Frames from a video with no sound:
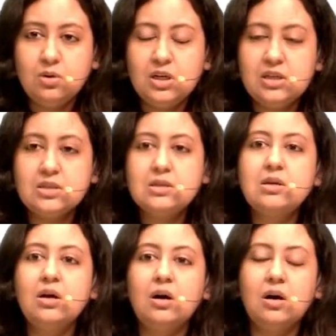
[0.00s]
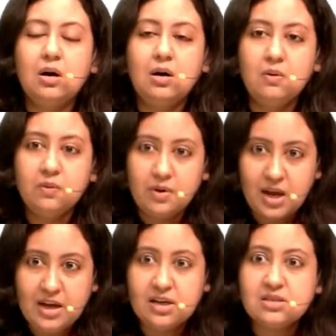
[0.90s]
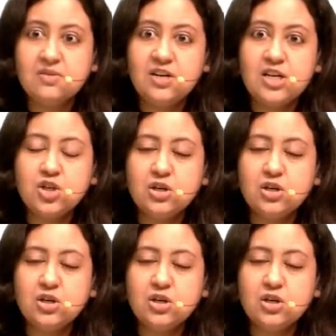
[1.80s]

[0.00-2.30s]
it is a aggressive lesion.